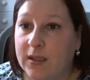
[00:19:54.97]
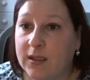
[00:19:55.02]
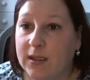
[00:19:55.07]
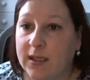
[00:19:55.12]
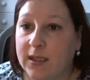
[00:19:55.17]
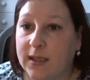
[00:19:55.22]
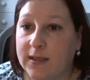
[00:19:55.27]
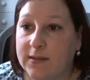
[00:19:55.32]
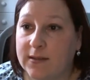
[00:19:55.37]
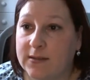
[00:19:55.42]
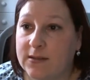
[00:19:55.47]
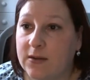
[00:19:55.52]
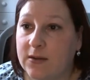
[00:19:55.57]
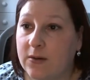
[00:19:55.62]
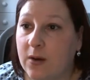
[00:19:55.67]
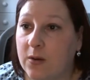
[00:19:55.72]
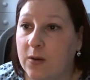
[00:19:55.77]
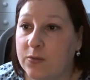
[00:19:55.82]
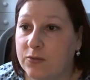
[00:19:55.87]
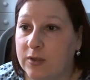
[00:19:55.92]
Yeah, so
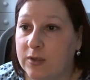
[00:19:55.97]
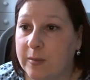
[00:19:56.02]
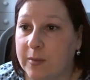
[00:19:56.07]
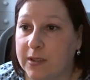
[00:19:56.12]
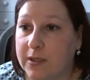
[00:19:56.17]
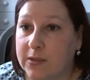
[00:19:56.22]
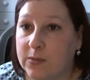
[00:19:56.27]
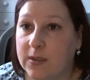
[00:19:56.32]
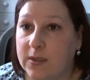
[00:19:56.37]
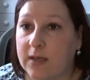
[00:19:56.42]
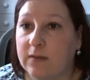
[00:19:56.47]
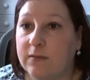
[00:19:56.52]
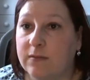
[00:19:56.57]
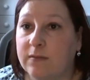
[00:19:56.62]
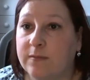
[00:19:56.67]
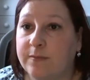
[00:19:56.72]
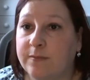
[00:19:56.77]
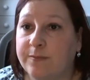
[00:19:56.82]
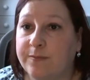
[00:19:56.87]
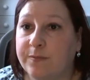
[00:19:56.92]
I was really pleased with that
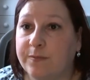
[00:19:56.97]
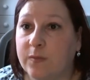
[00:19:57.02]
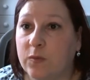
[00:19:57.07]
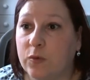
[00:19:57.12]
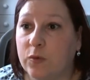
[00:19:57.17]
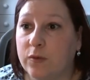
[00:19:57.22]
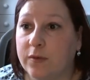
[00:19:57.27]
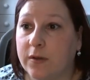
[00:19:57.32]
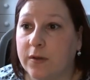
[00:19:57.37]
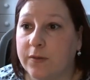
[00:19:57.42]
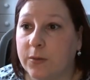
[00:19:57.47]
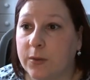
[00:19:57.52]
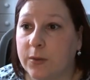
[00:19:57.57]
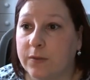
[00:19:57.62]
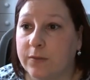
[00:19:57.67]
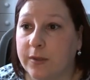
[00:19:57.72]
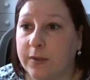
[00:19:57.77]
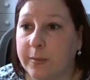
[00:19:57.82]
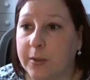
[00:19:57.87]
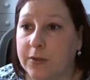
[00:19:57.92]
£45
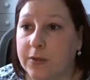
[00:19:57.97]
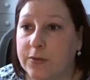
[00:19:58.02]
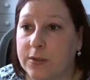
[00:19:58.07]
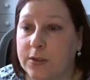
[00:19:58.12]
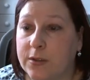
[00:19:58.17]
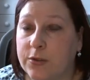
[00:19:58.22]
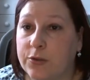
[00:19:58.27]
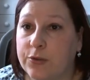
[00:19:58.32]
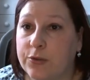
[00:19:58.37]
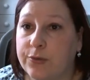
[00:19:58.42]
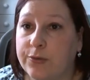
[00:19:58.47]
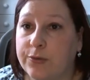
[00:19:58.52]
free postage.